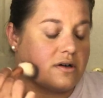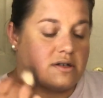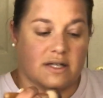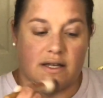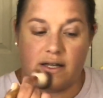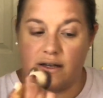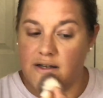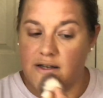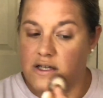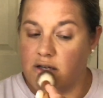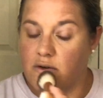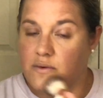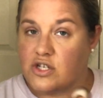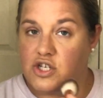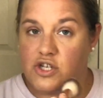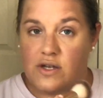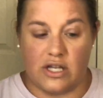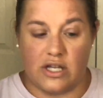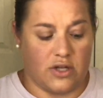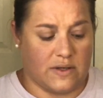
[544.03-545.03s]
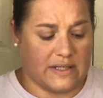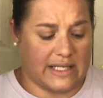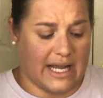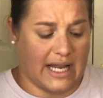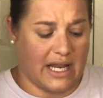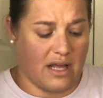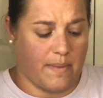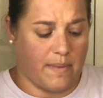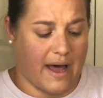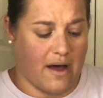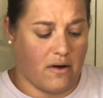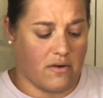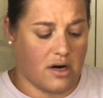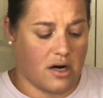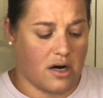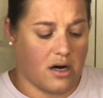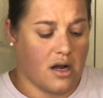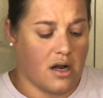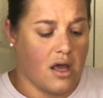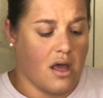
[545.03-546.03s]
is gonna do, which you can use any
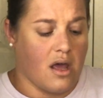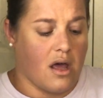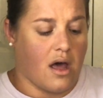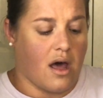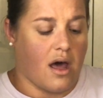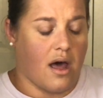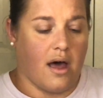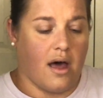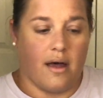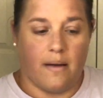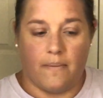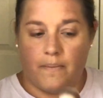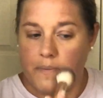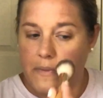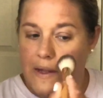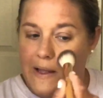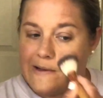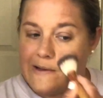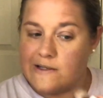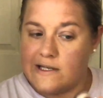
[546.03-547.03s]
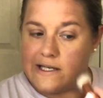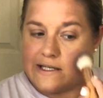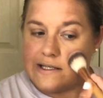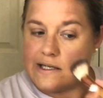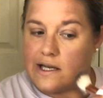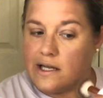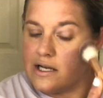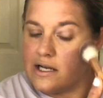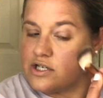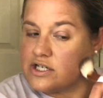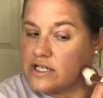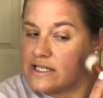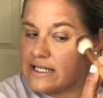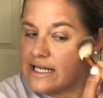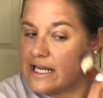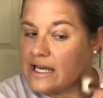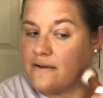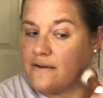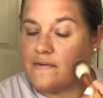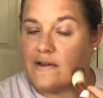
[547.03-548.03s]
powder, is it's gonna just
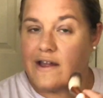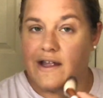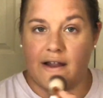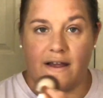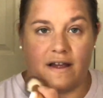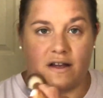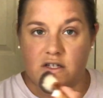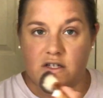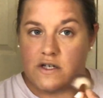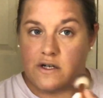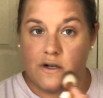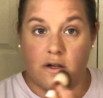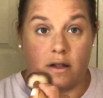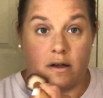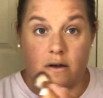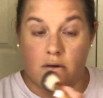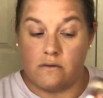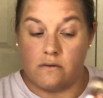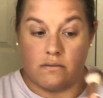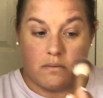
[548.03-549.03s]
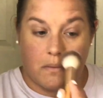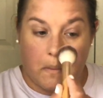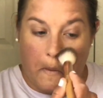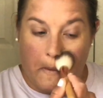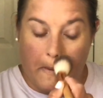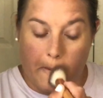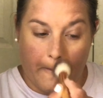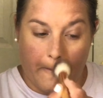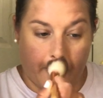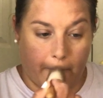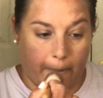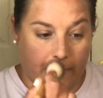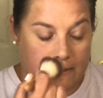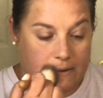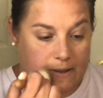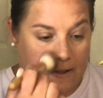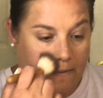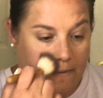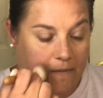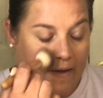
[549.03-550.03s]
give an extra glow
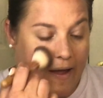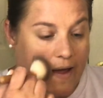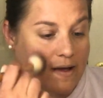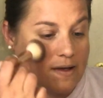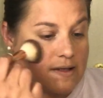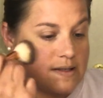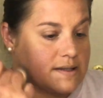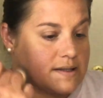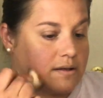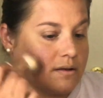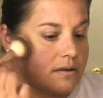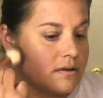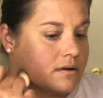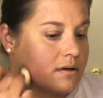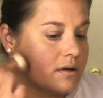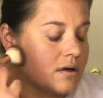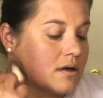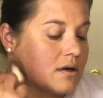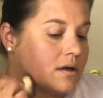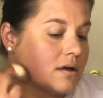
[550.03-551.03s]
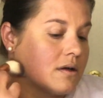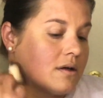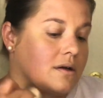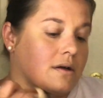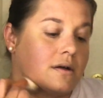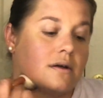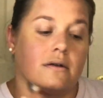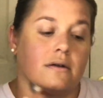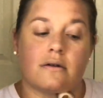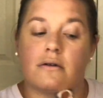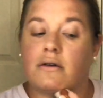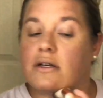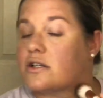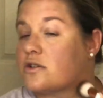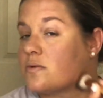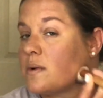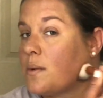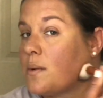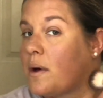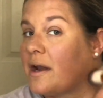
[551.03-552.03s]
to the face
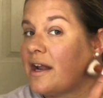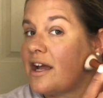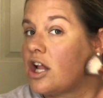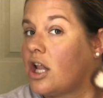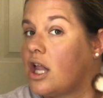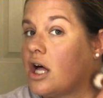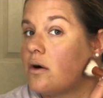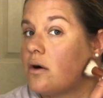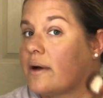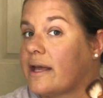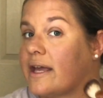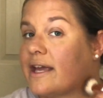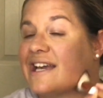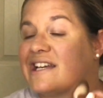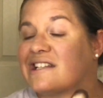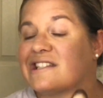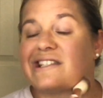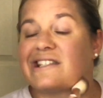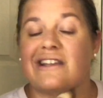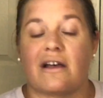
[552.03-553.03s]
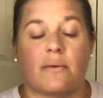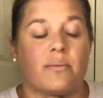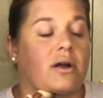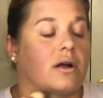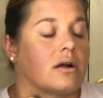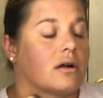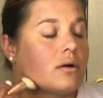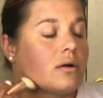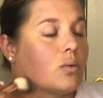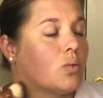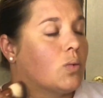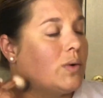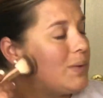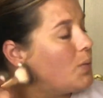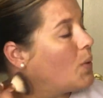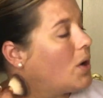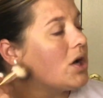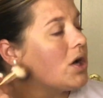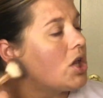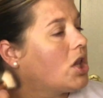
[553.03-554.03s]
because we want it glowy. It's summer. We
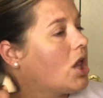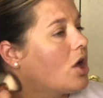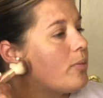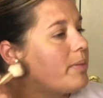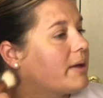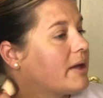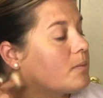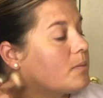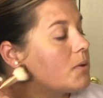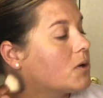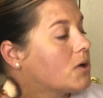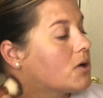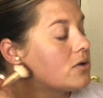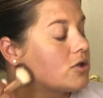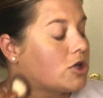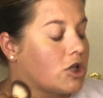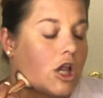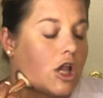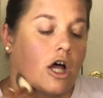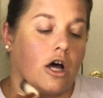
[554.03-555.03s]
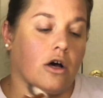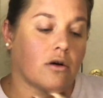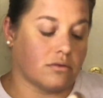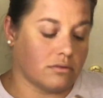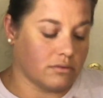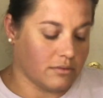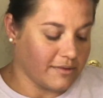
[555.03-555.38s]
want glow, people, glow.